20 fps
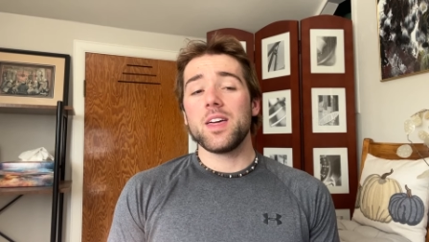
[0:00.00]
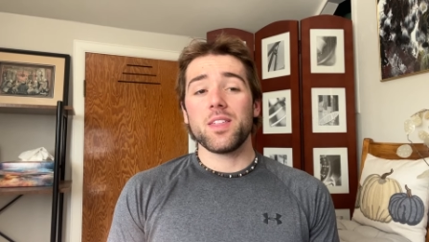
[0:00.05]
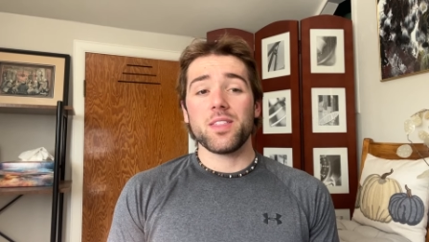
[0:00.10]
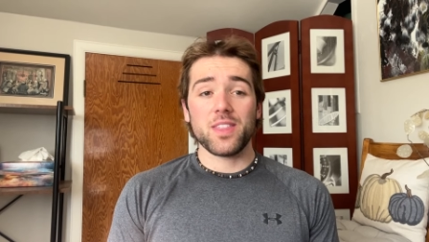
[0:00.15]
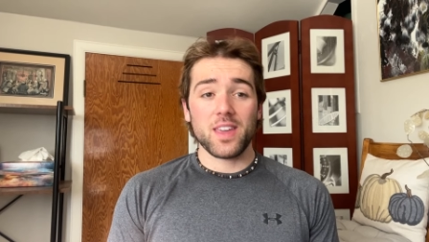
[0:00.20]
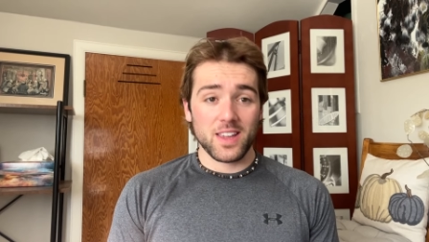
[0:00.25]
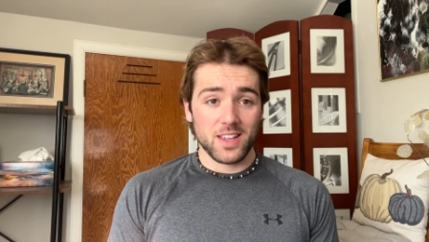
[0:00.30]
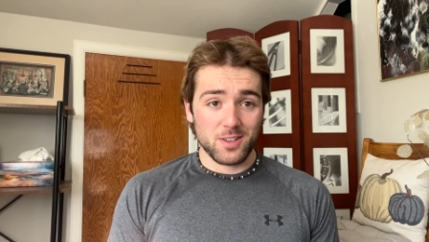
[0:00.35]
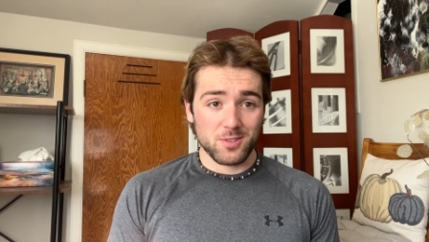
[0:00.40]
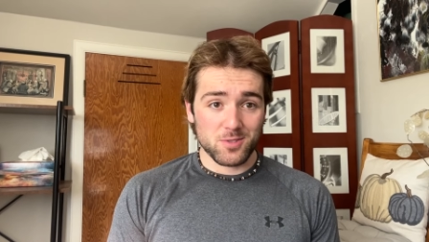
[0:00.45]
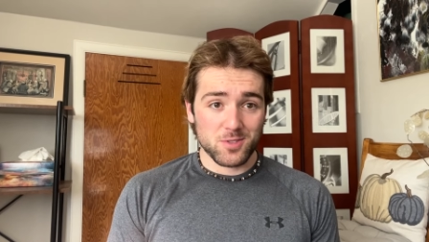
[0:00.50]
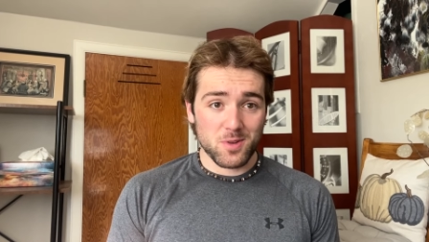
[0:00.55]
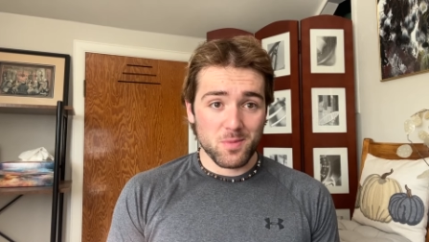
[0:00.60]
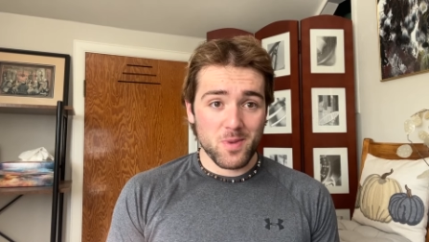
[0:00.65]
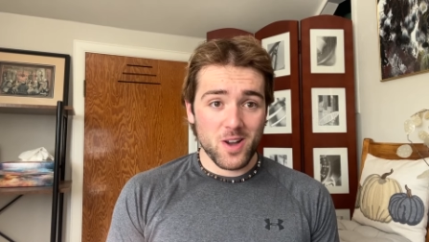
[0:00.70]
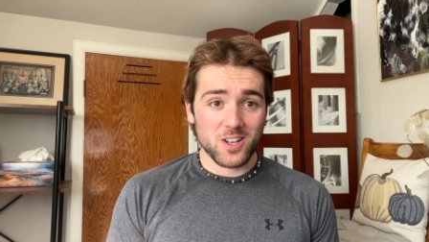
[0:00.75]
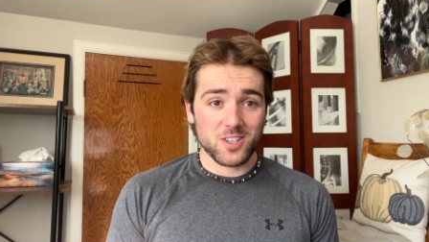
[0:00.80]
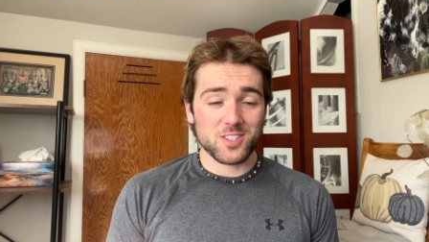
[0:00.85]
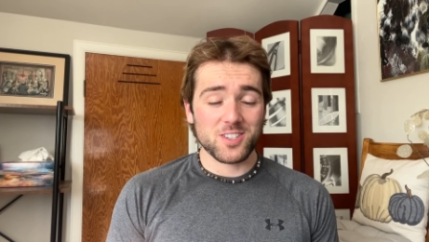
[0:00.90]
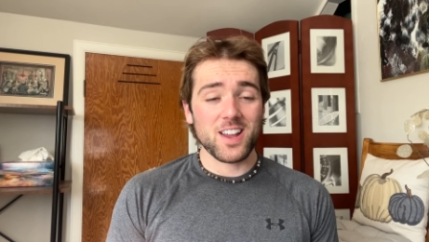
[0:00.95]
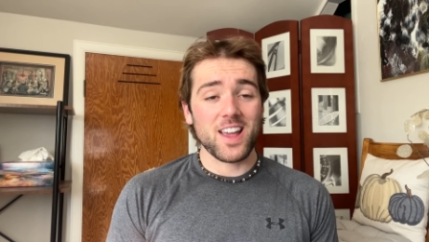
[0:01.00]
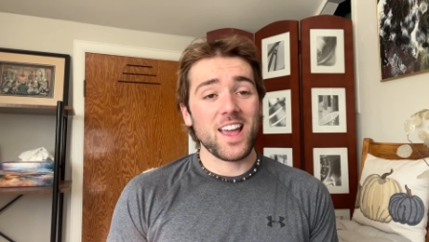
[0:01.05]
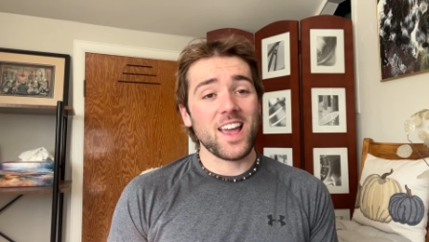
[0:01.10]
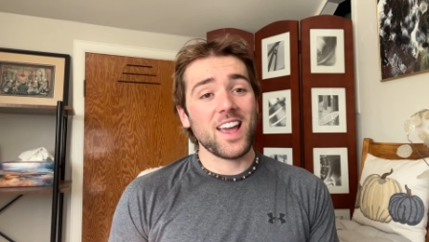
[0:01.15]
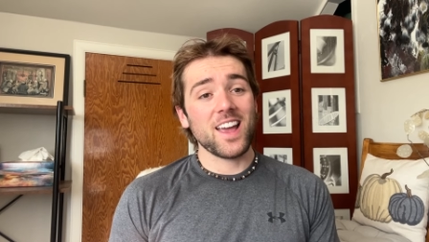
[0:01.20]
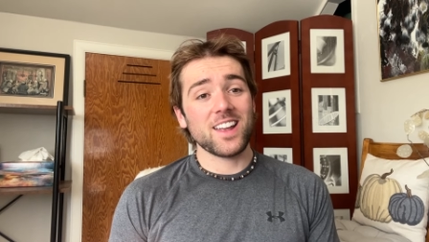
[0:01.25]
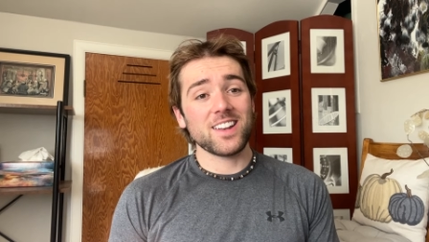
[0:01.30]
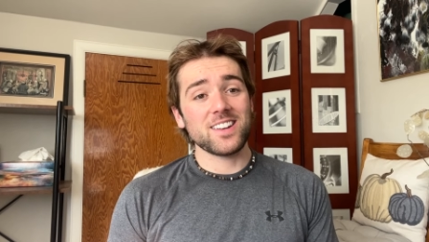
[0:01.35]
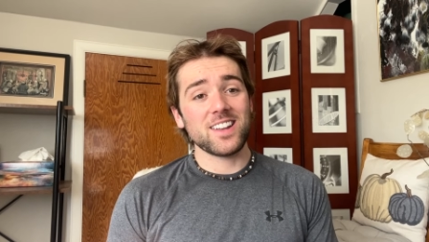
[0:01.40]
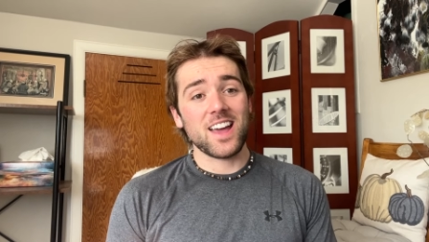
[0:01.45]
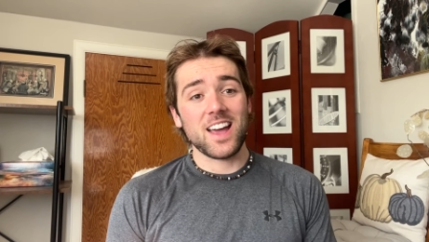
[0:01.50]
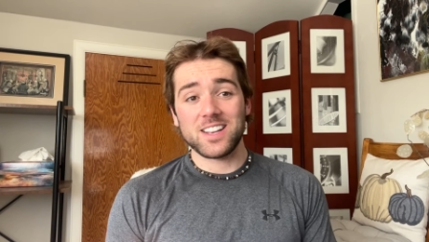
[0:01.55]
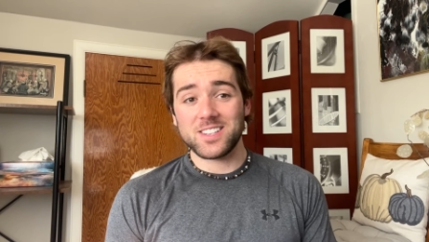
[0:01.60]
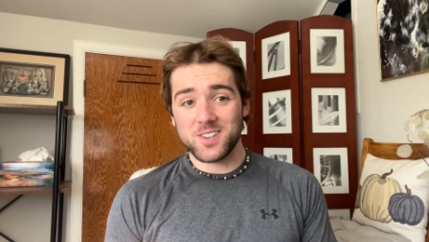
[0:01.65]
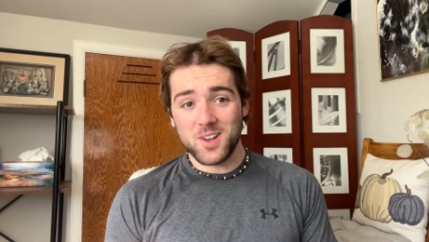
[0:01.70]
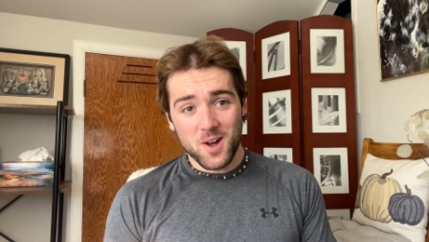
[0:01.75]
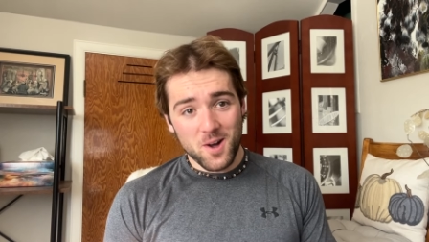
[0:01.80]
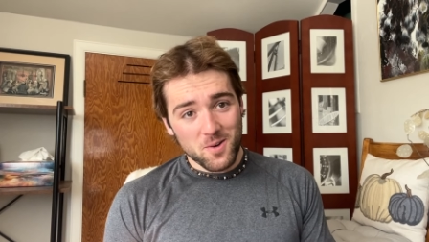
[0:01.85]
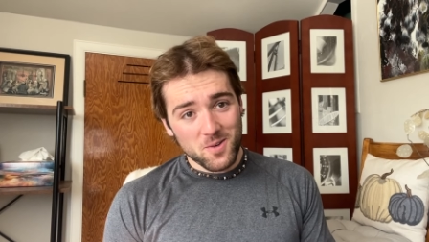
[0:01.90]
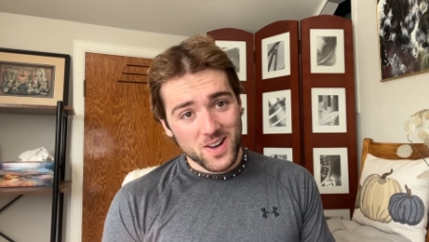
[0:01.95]
Thank you so much. And as
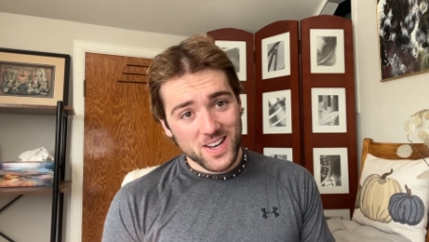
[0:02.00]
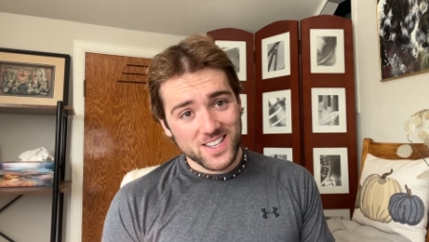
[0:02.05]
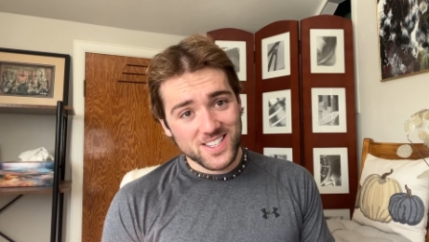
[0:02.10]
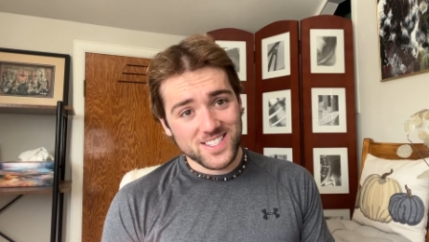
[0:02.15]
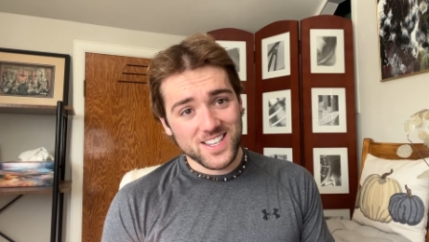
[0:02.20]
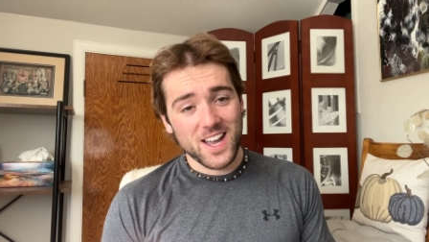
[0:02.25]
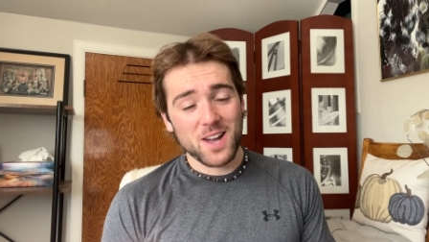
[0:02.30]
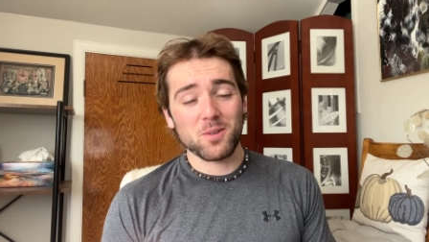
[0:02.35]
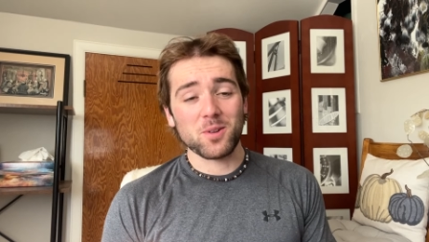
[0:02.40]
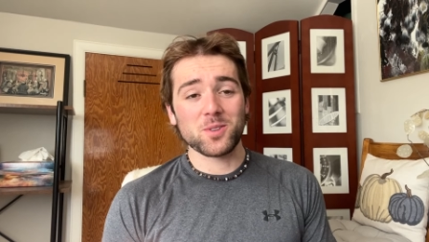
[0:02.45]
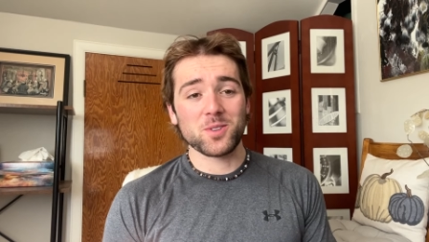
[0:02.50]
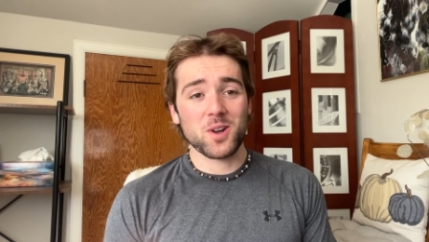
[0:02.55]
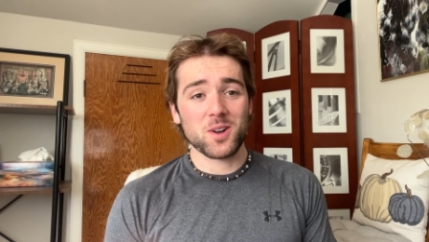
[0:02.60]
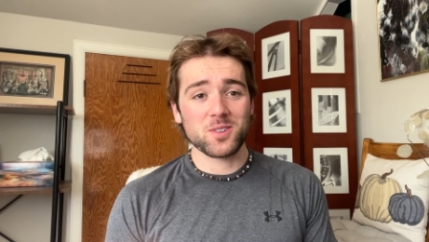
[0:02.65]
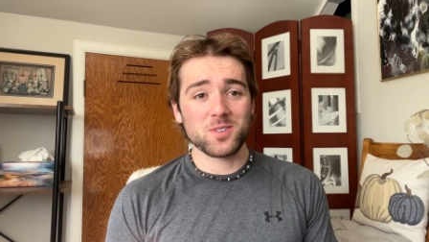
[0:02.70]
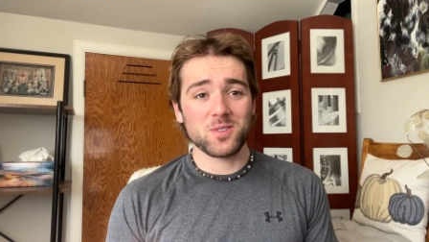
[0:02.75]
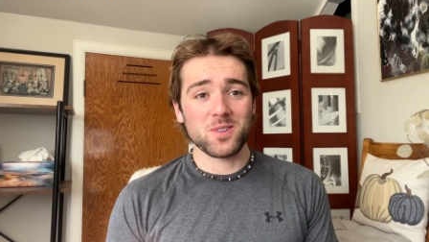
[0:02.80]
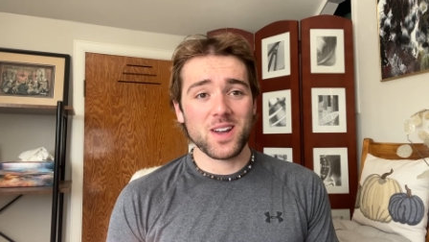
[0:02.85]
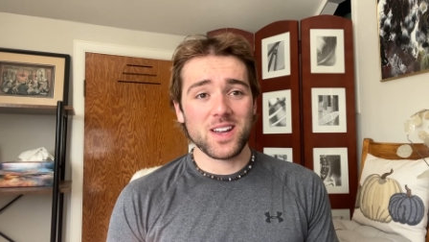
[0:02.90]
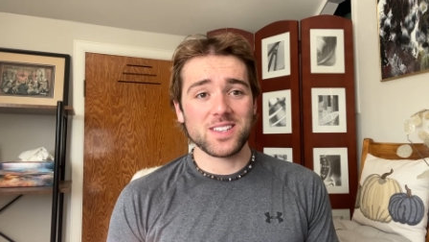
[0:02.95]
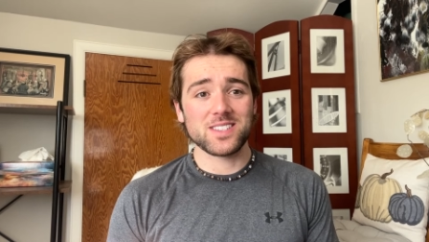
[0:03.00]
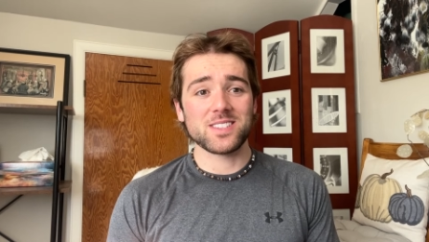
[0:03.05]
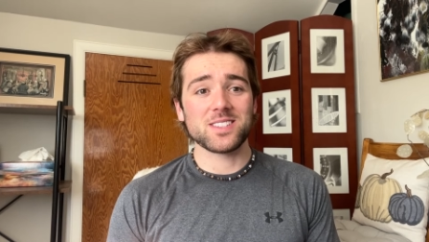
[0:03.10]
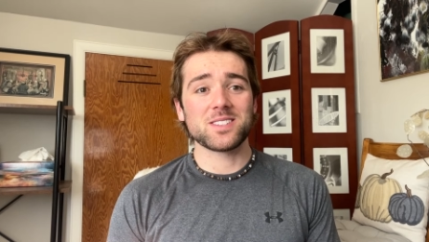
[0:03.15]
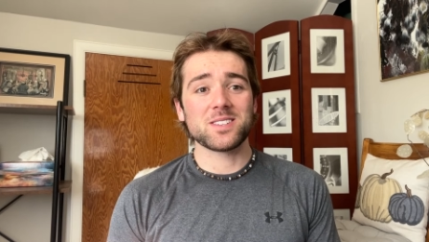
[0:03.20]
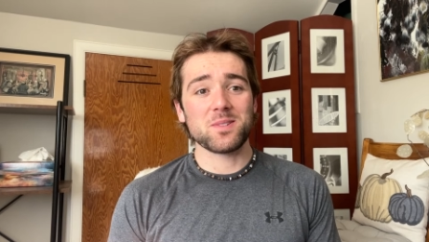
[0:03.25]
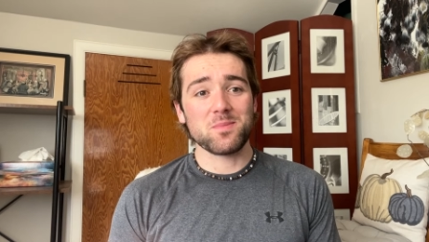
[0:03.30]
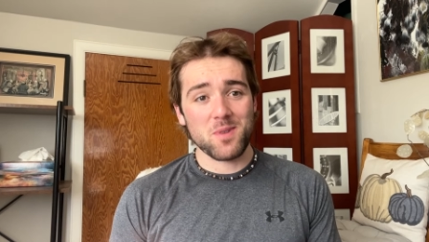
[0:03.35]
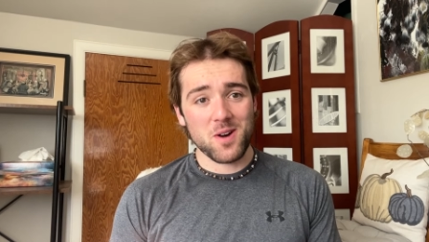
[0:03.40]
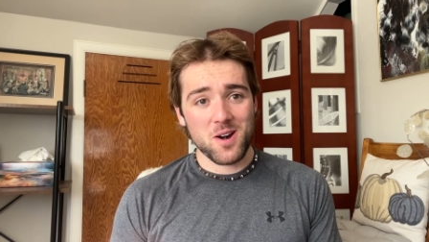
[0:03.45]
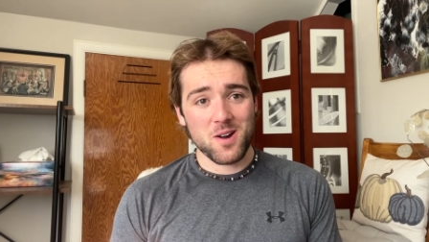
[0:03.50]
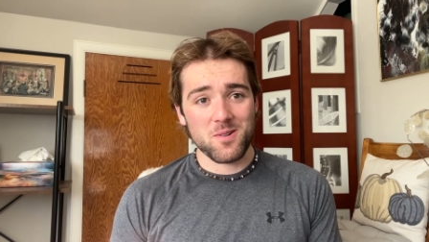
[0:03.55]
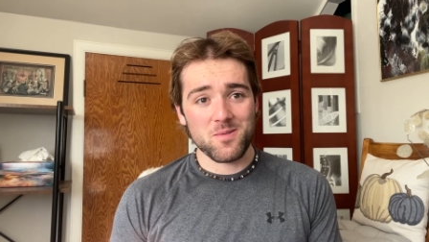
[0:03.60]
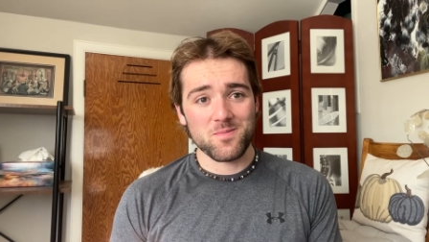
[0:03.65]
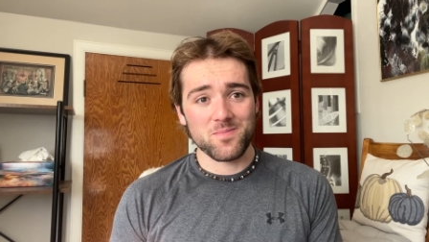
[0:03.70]
always, I will talk to you guys tomorrow.